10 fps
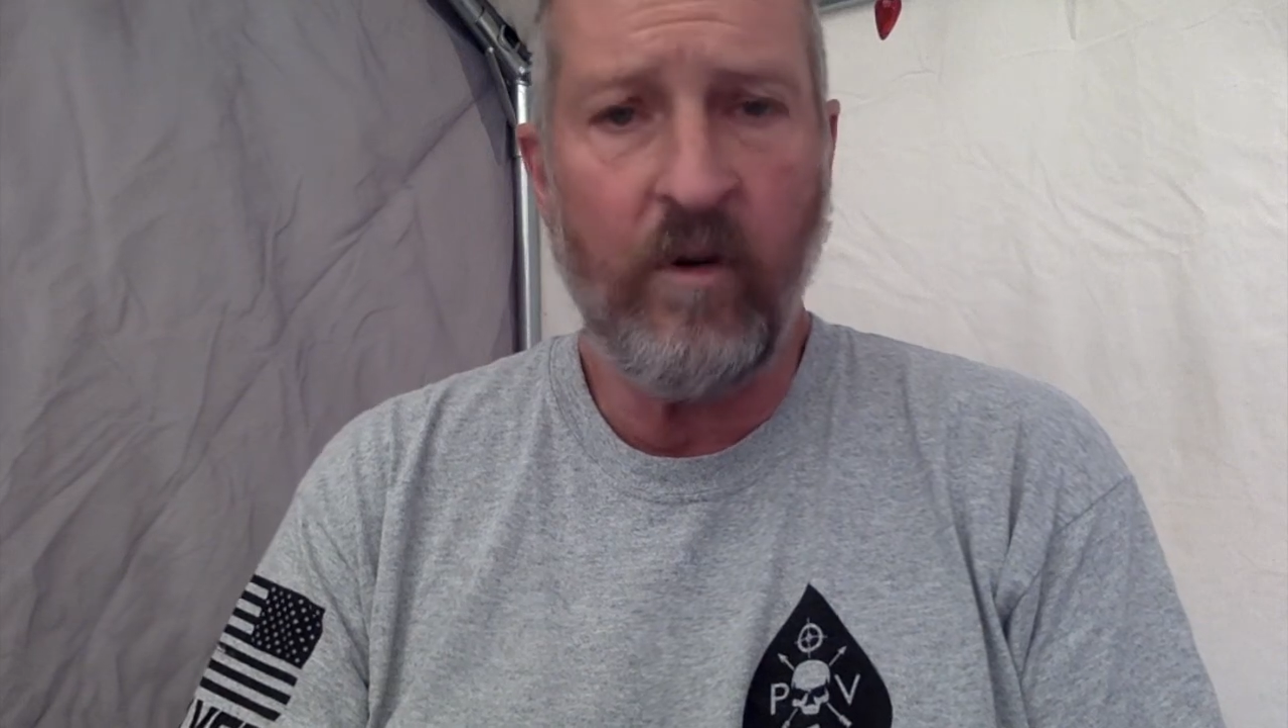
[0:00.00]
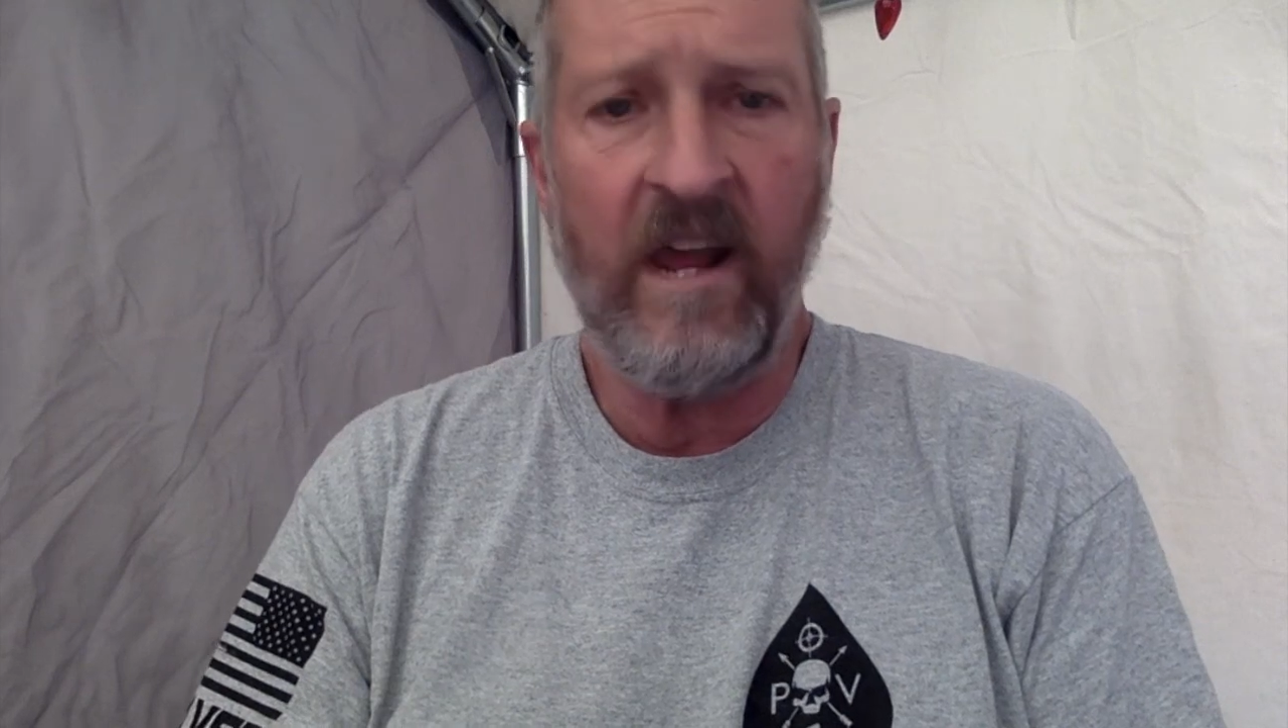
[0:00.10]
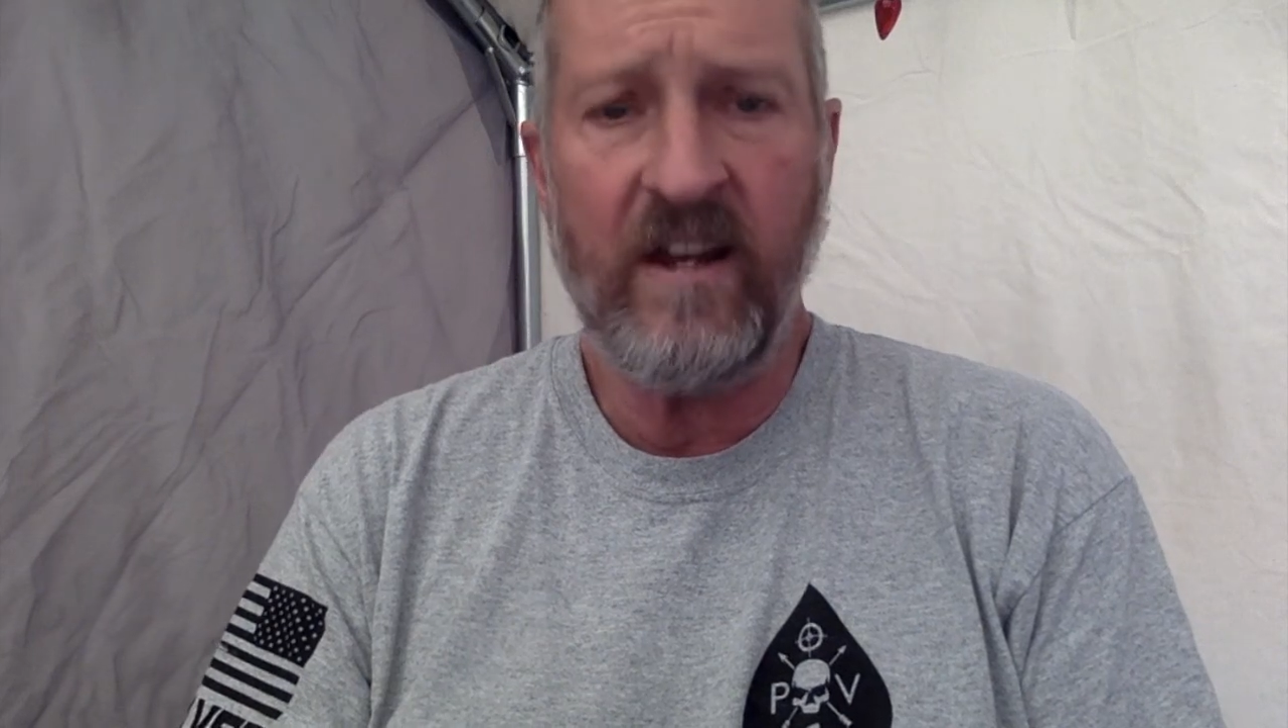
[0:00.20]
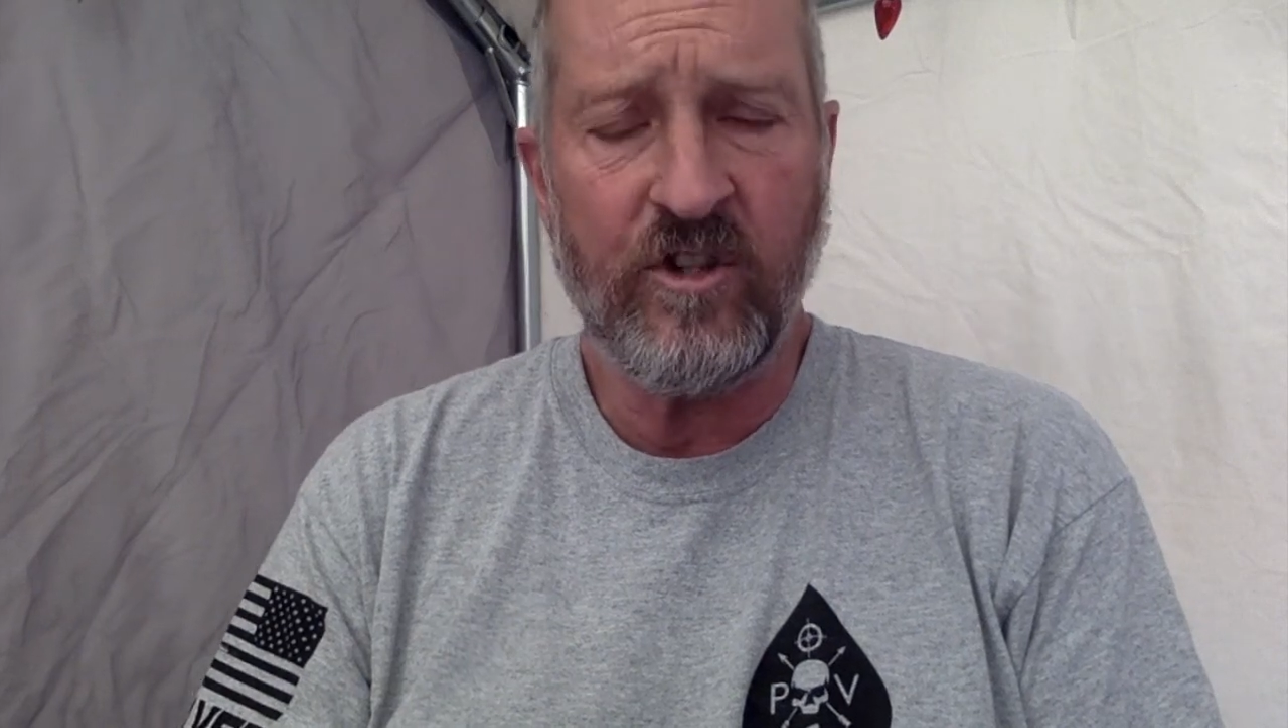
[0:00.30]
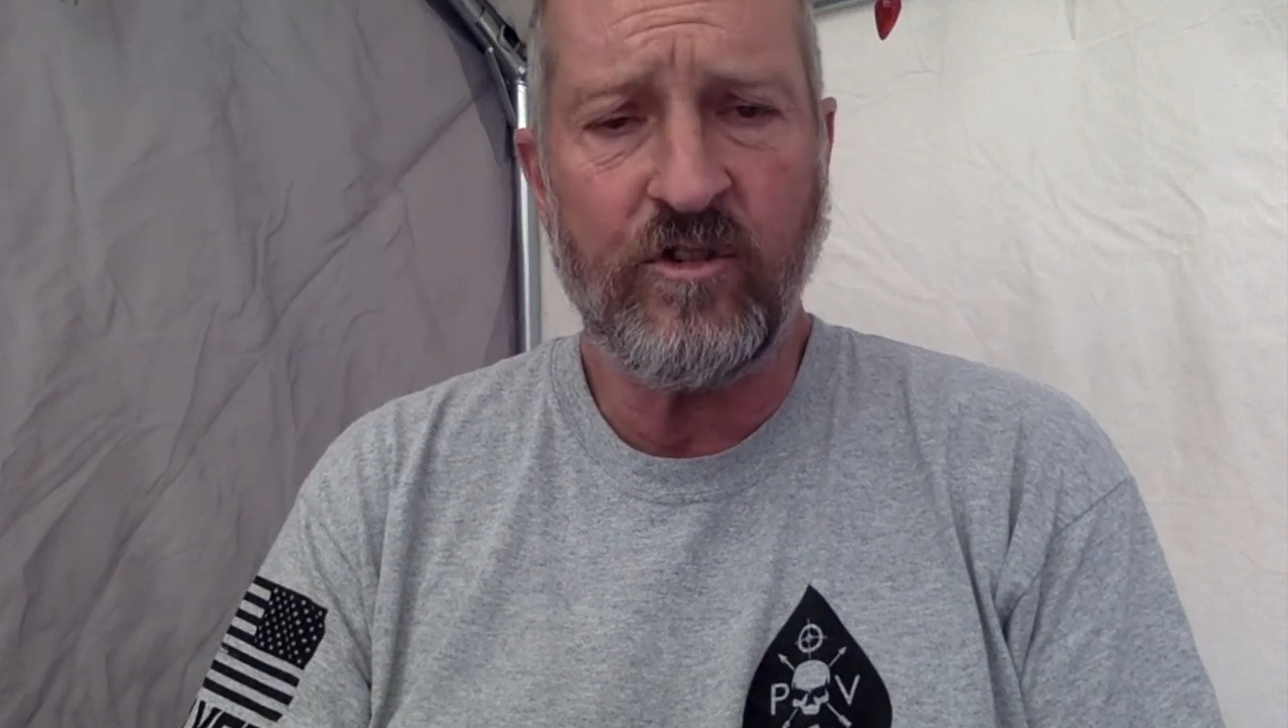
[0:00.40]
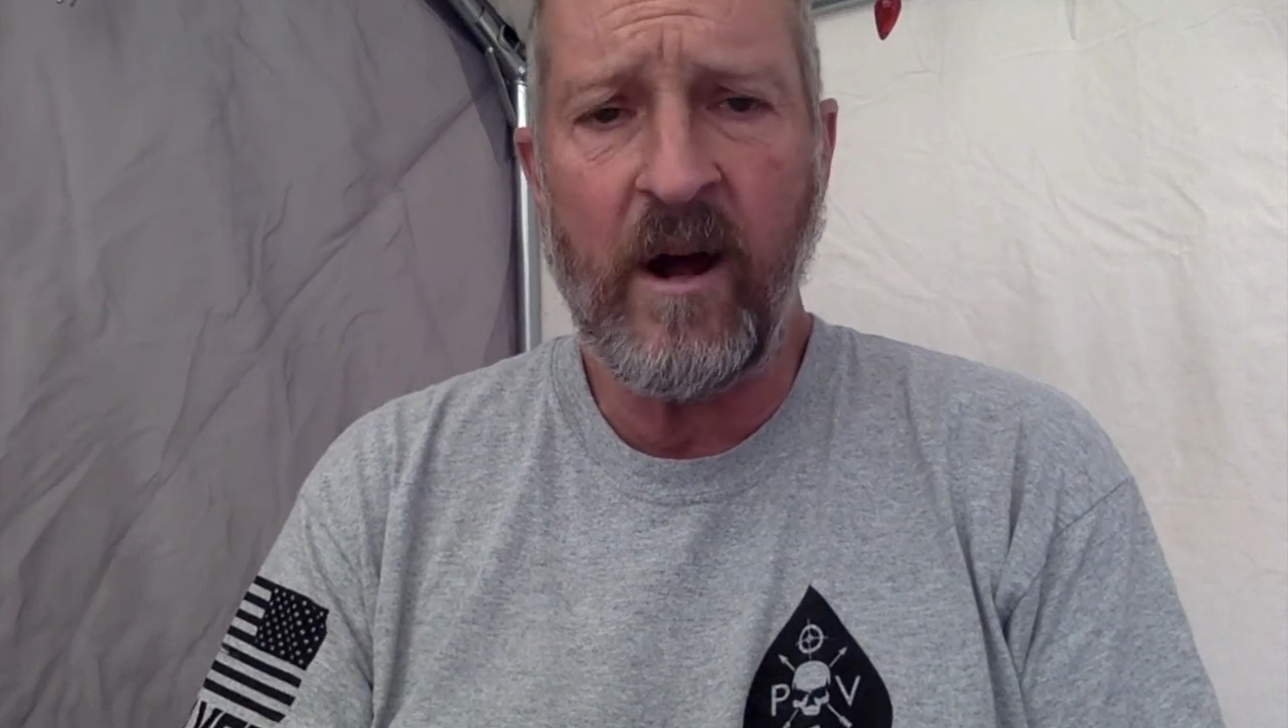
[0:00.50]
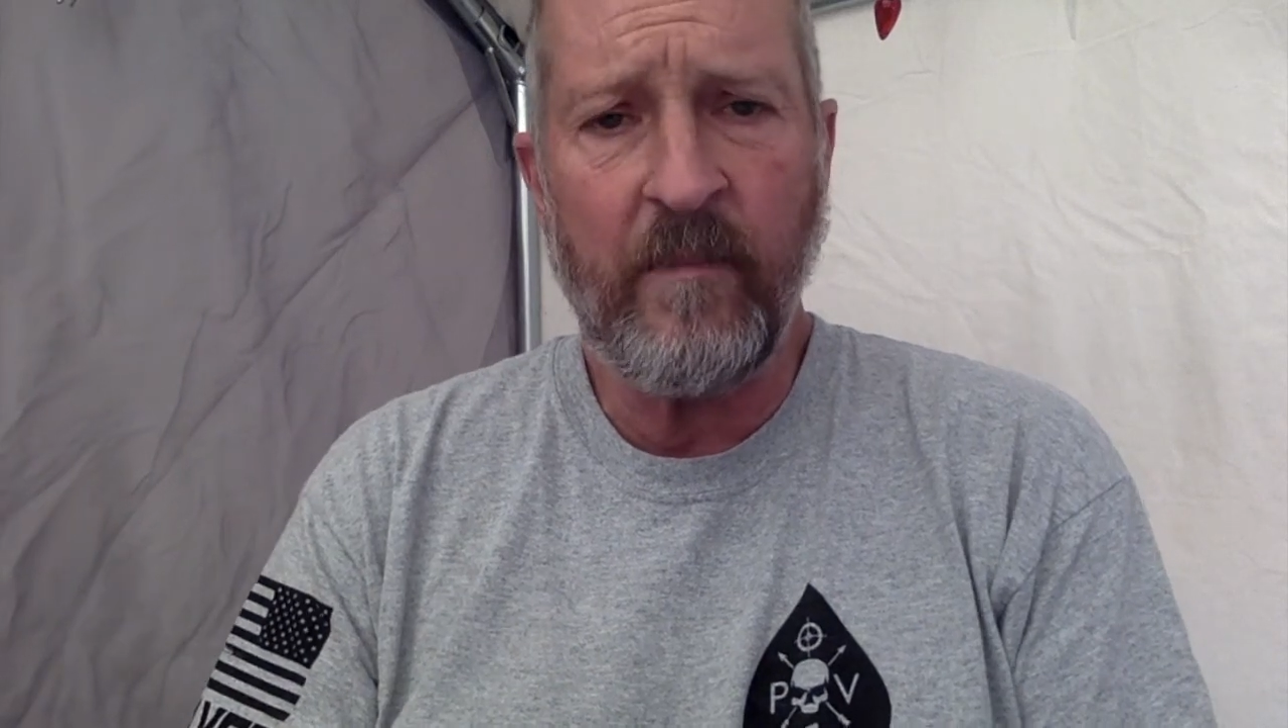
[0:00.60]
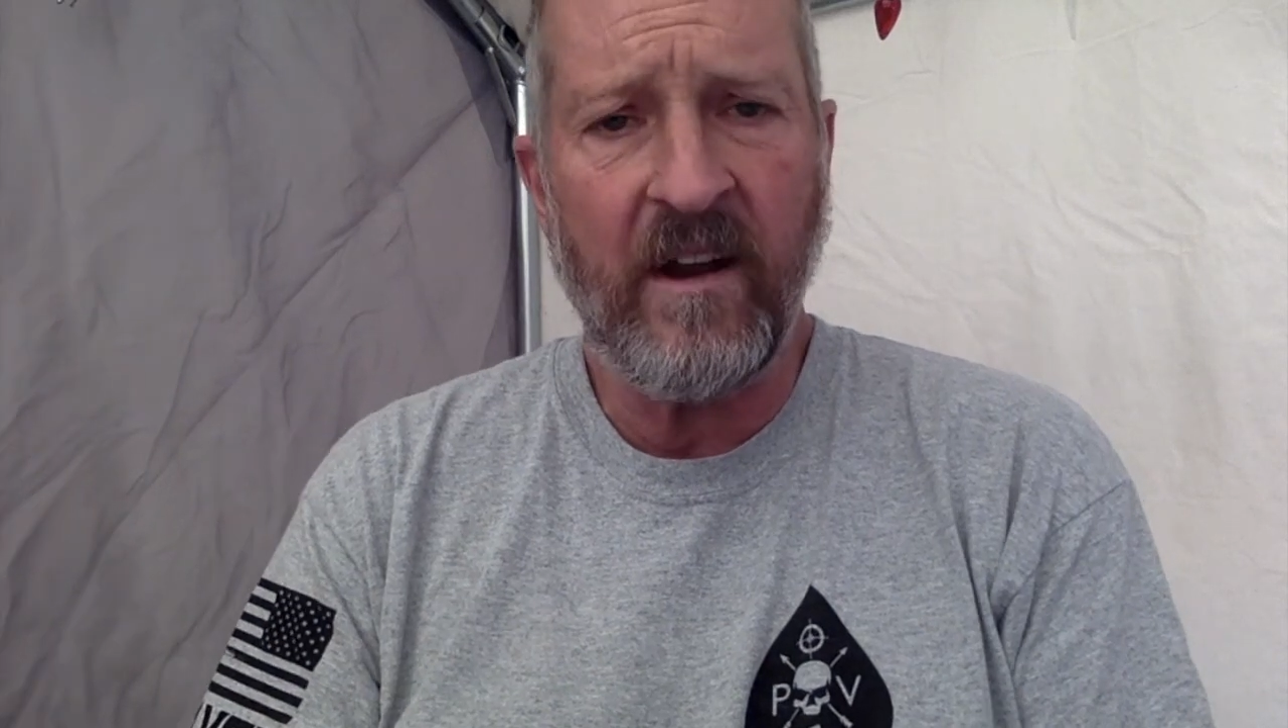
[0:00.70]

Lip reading: and had to drop